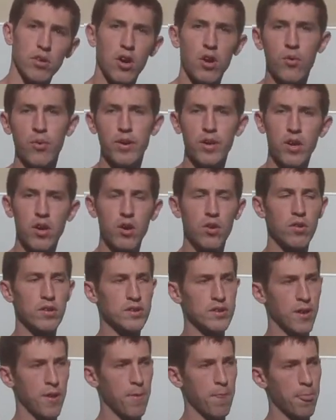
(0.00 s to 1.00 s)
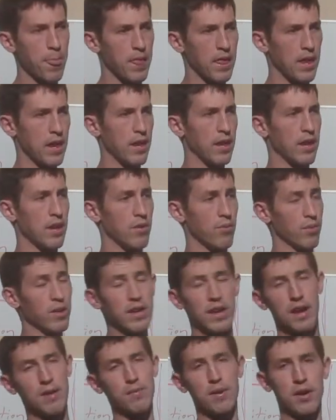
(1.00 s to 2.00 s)
All we know is that
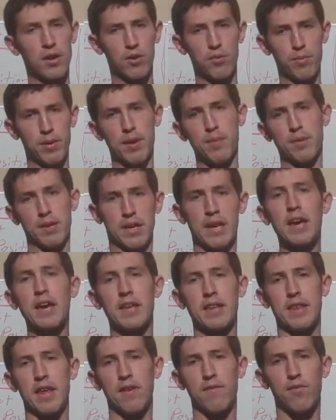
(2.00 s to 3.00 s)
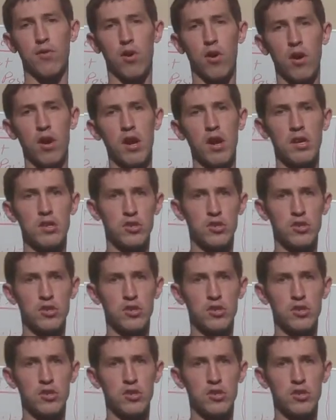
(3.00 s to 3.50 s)
really I'm not going to be able to kick it that far,